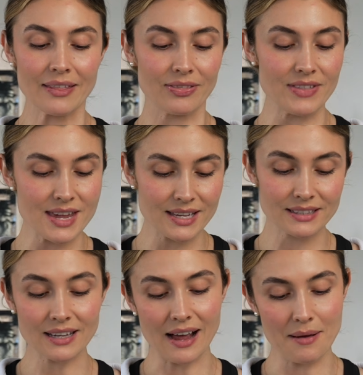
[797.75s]

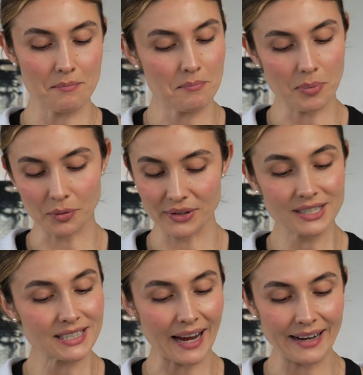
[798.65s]
These I'm both
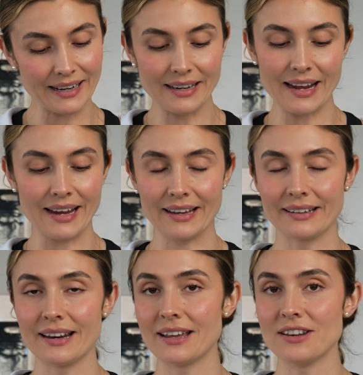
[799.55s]
excited and